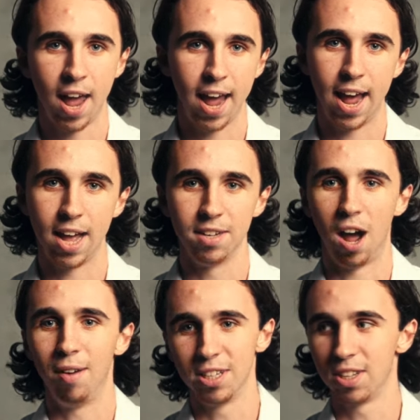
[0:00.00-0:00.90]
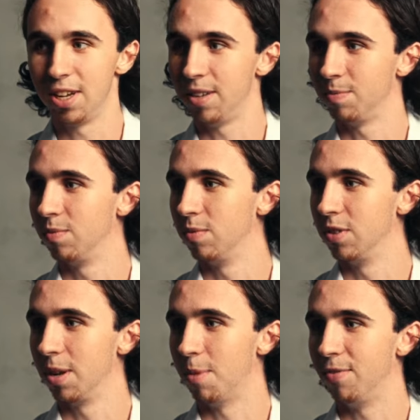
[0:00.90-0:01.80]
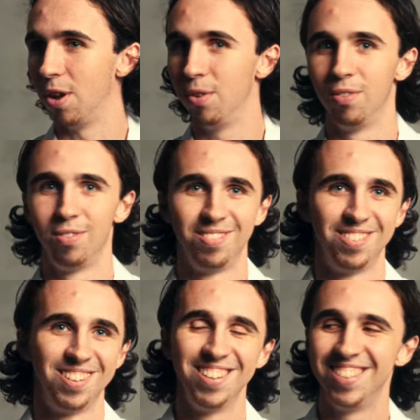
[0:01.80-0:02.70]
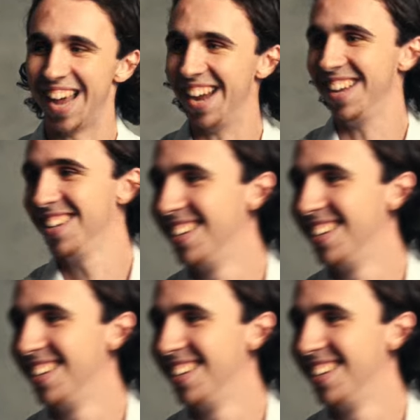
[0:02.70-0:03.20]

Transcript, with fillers: And obviously, so my phone. Dang it.